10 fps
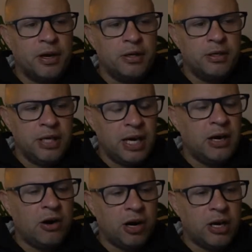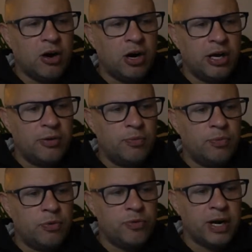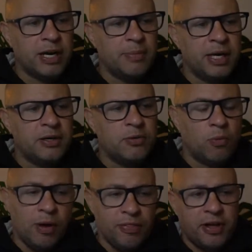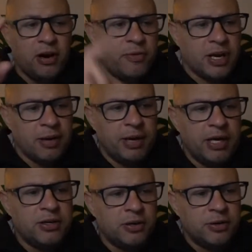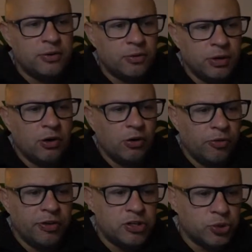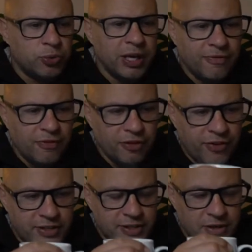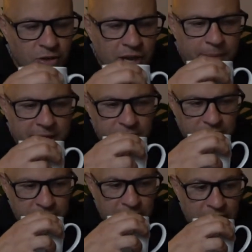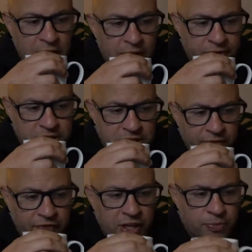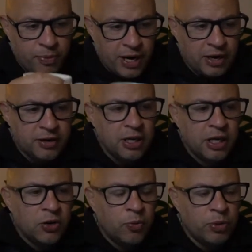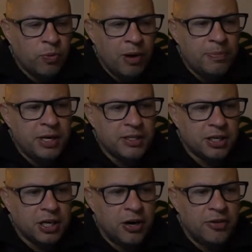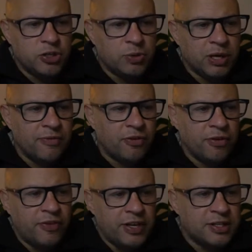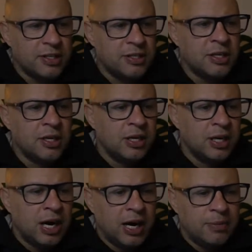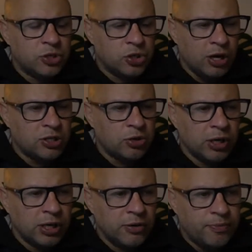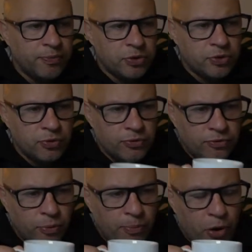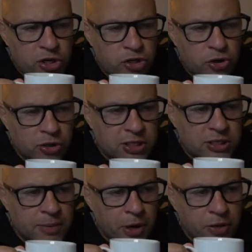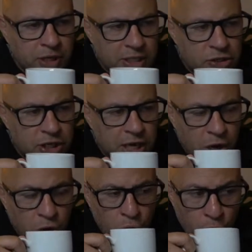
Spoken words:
Yeah, I would recommend one thing I'd recommend. Hold on, they're just swinging for the fences. I'll come back to you in a sec. This is the fifth round with 1 minute to go. They're swinging for the fences. Sikes looking for body shots as they're both clinching now.